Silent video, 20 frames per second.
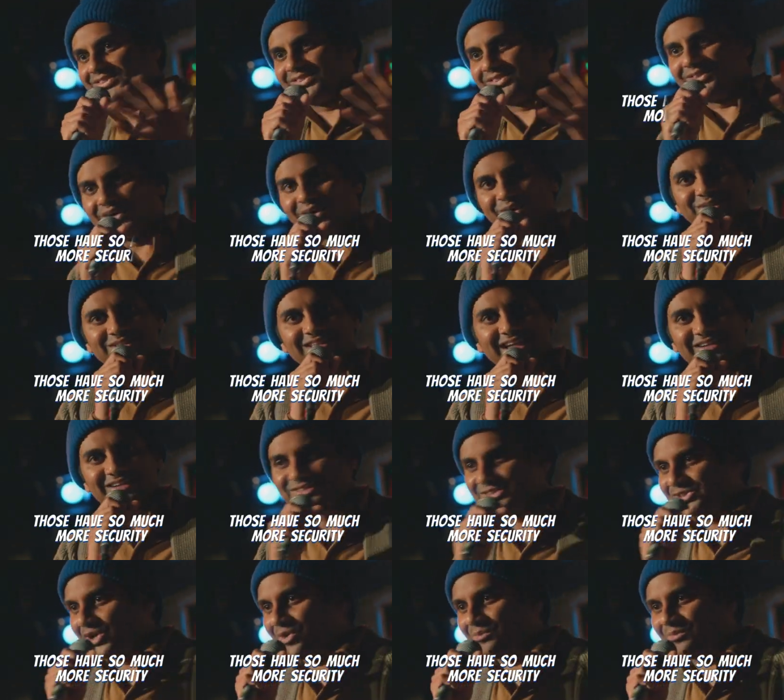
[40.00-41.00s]
Those have
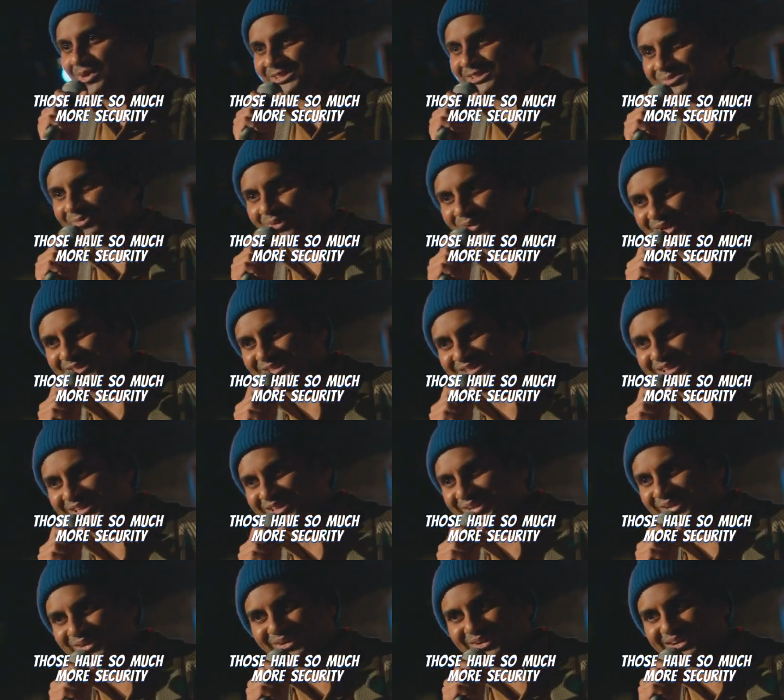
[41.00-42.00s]
so much more
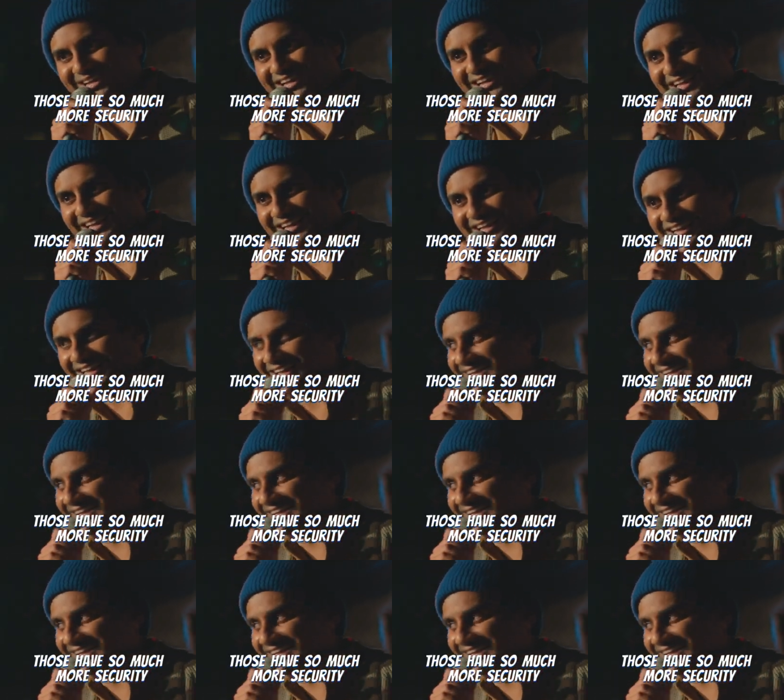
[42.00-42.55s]
security.